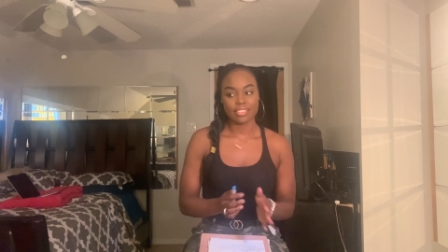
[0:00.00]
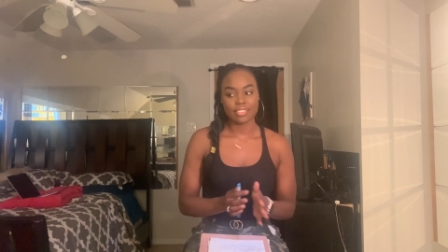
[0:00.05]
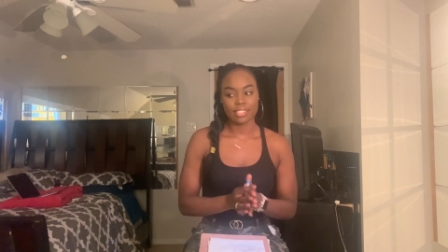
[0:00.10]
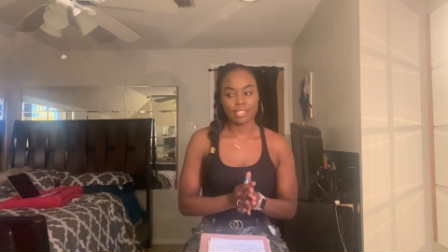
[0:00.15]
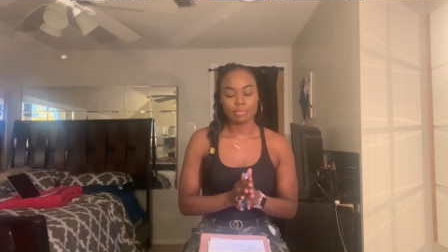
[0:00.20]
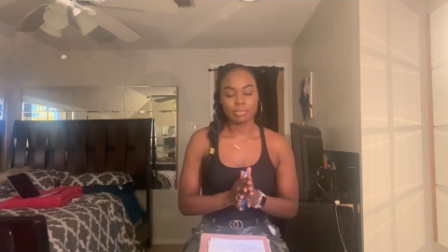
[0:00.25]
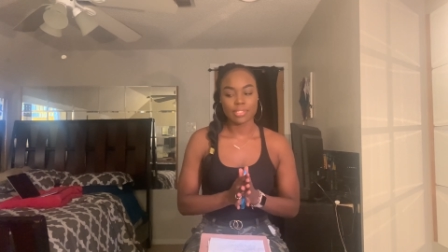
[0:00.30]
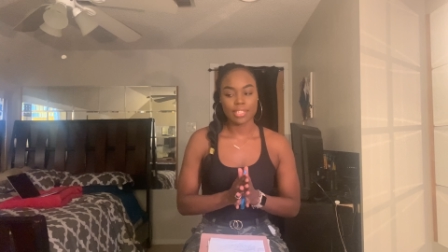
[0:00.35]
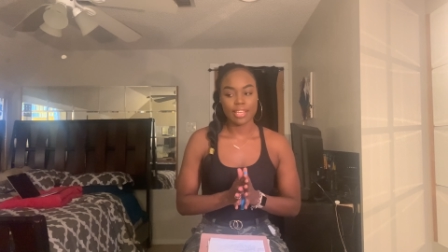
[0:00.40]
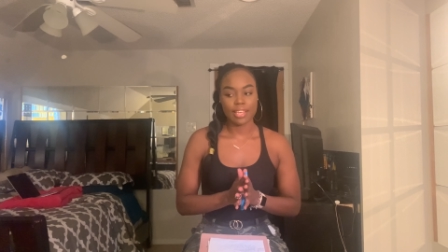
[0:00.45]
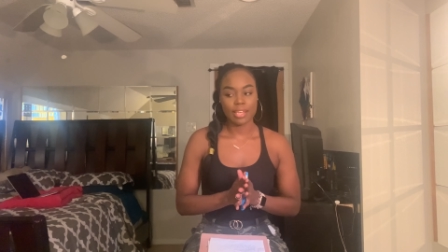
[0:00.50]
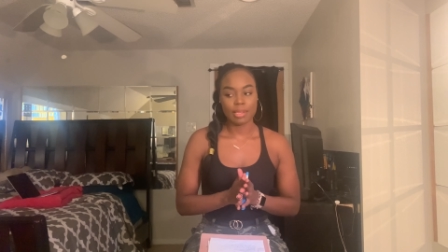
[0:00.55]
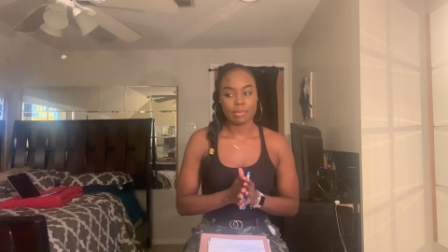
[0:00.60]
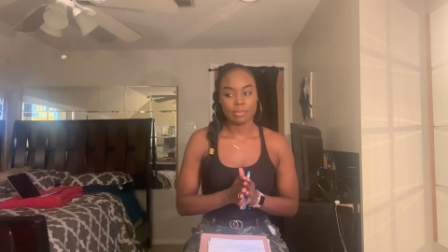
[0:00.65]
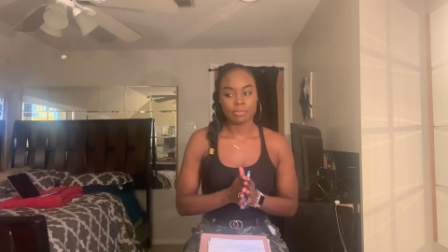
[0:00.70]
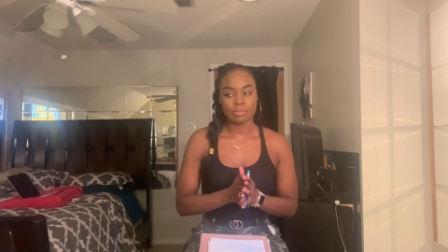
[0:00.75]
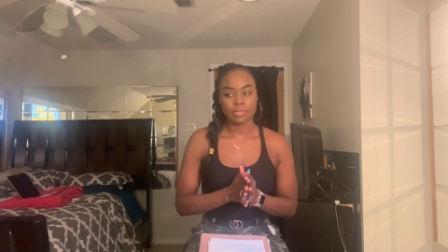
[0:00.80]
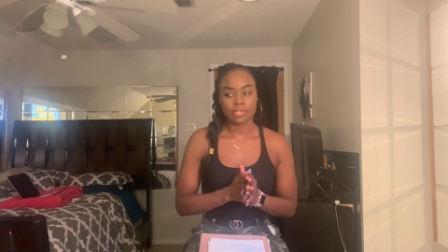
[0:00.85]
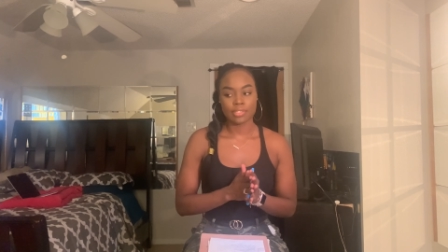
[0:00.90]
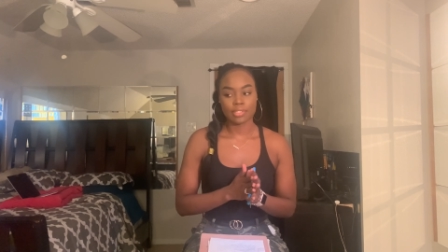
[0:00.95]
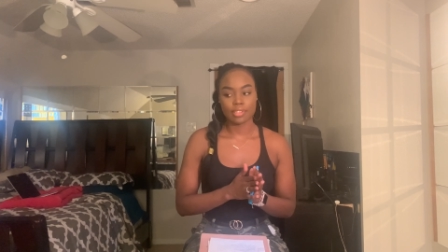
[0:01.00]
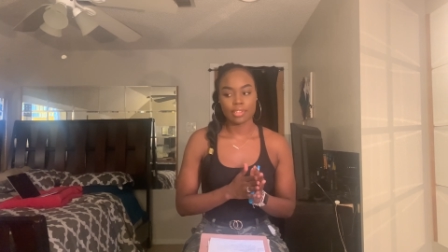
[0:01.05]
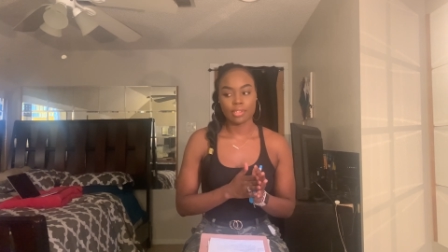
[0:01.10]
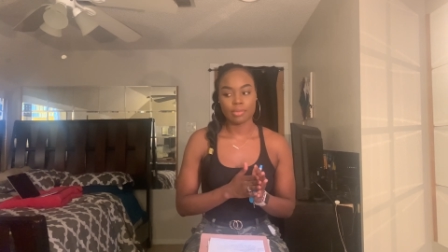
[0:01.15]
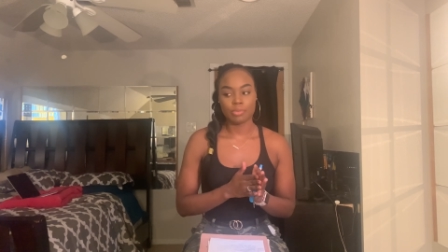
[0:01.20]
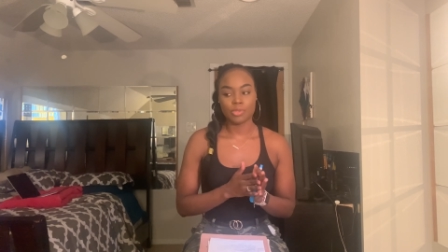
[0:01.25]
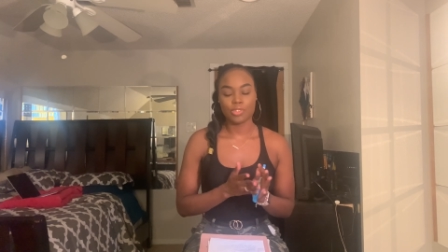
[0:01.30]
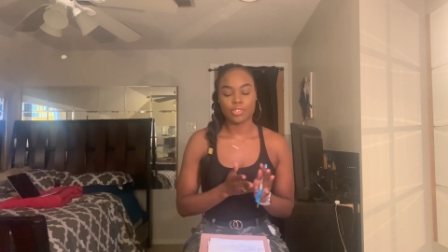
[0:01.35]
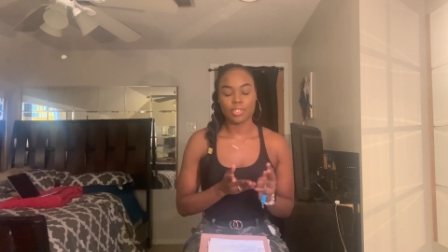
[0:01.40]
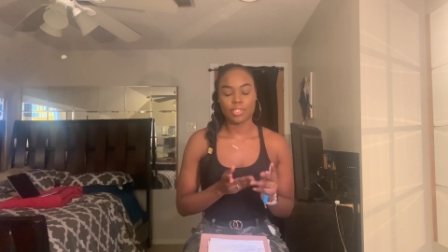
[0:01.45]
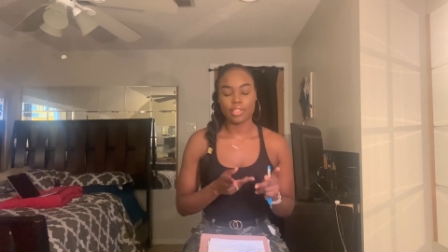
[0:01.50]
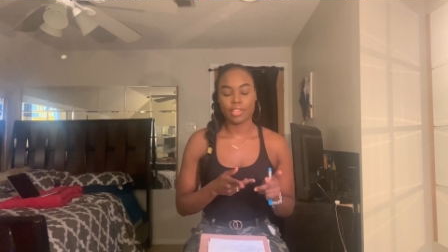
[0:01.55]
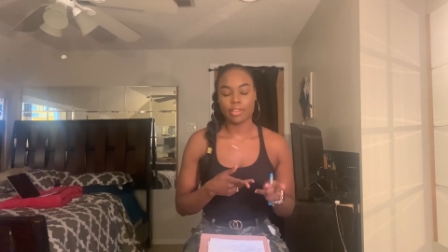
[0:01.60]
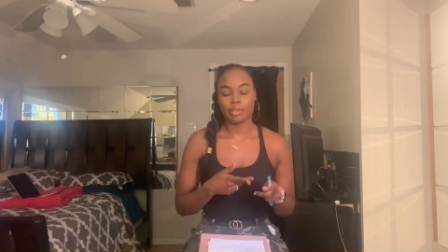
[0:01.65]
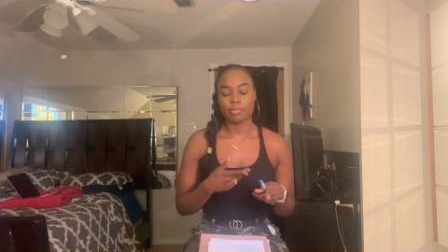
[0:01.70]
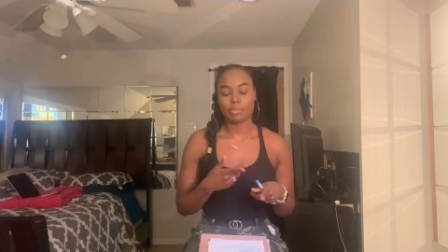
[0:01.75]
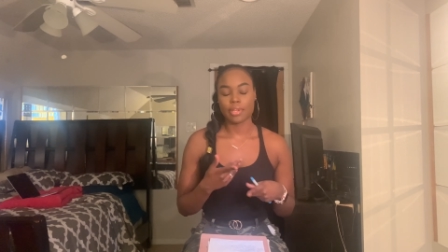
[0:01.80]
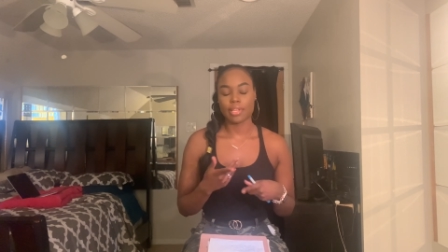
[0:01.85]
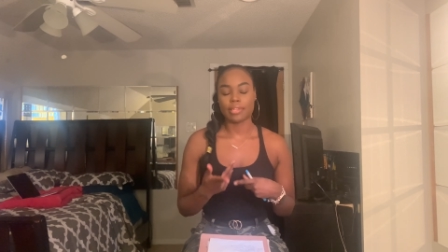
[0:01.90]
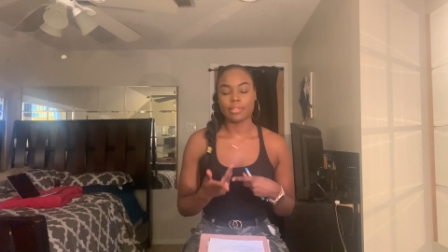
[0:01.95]
sometimes you can
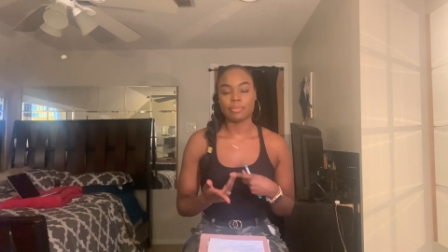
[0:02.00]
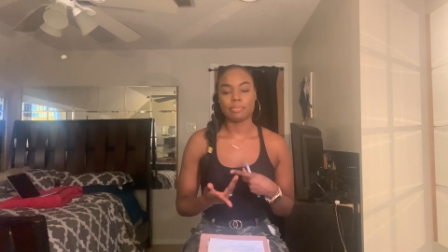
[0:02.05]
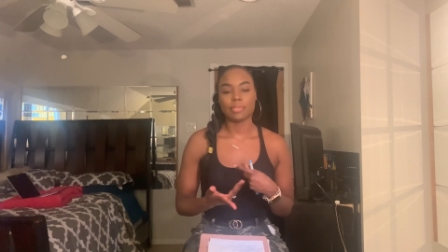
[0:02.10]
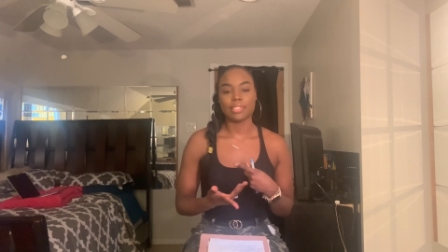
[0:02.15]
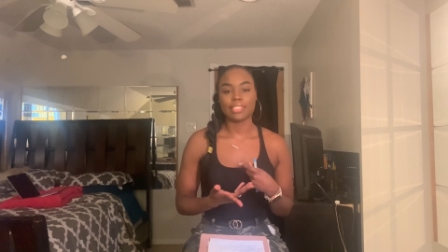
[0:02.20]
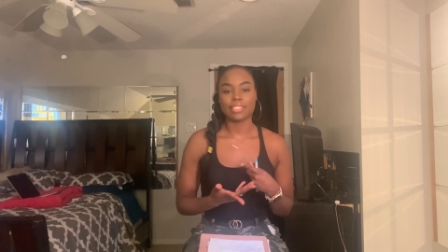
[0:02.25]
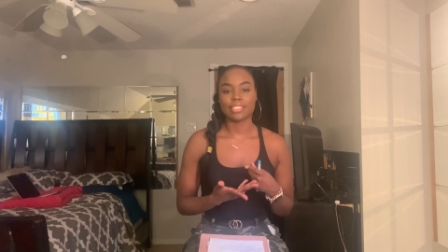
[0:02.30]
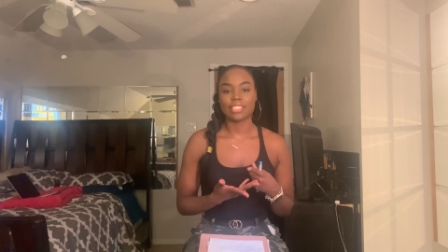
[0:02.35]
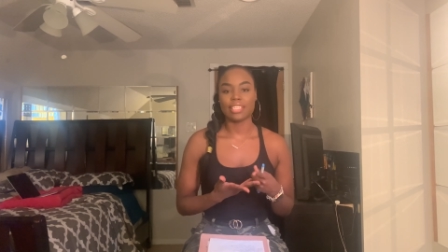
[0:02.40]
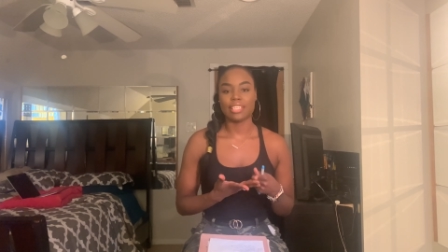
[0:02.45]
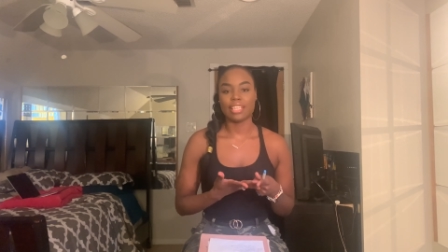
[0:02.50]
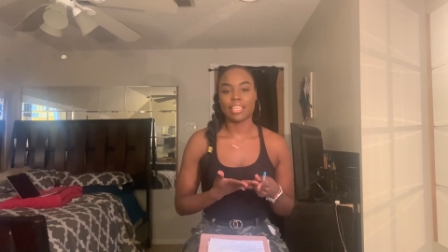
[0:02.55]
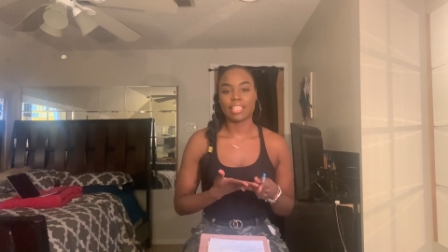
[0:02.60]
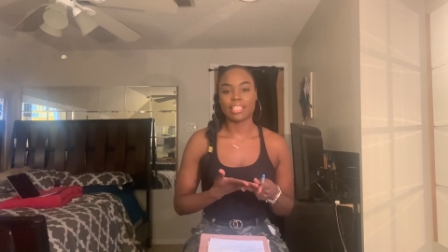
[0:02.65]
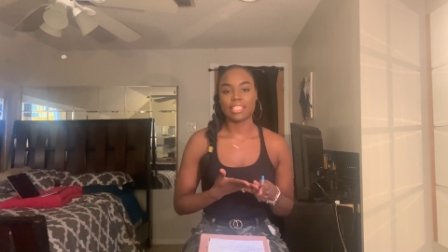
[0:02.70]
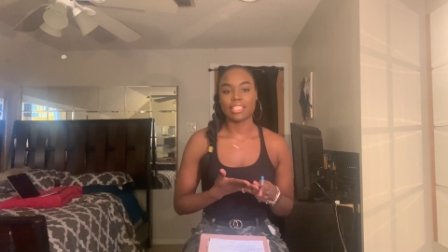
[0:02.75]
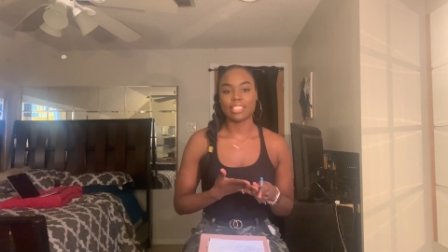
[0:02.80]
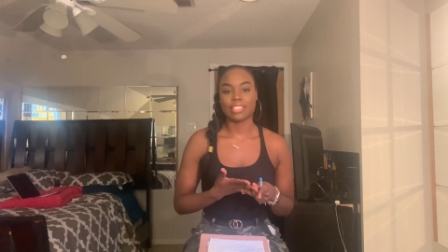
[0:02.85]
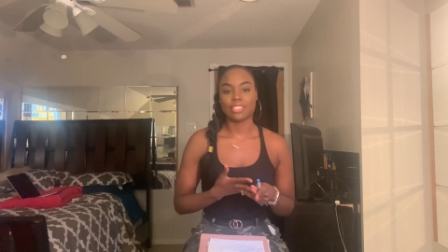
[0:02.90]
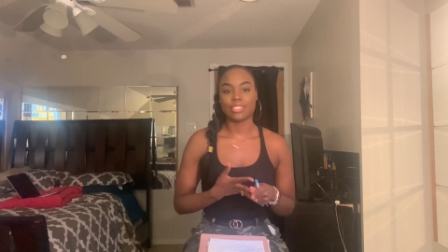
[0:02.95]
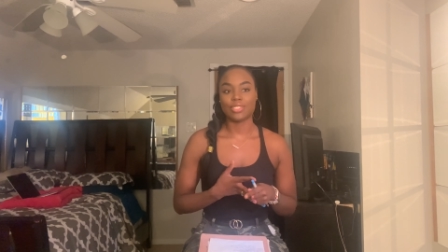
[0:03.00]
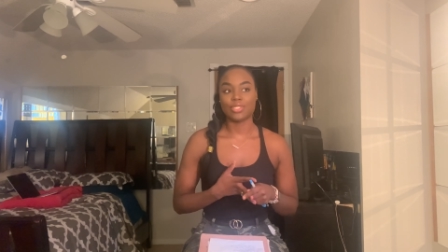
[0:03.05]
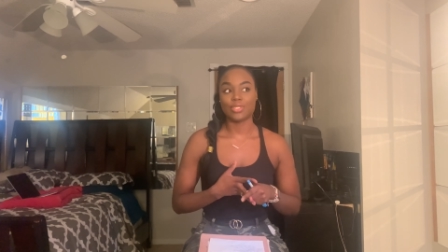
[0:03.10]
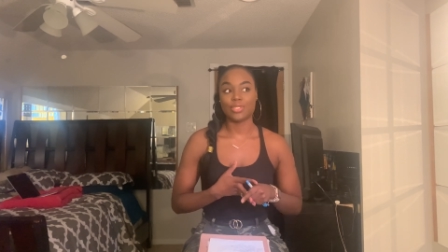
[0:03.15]
get randomly selected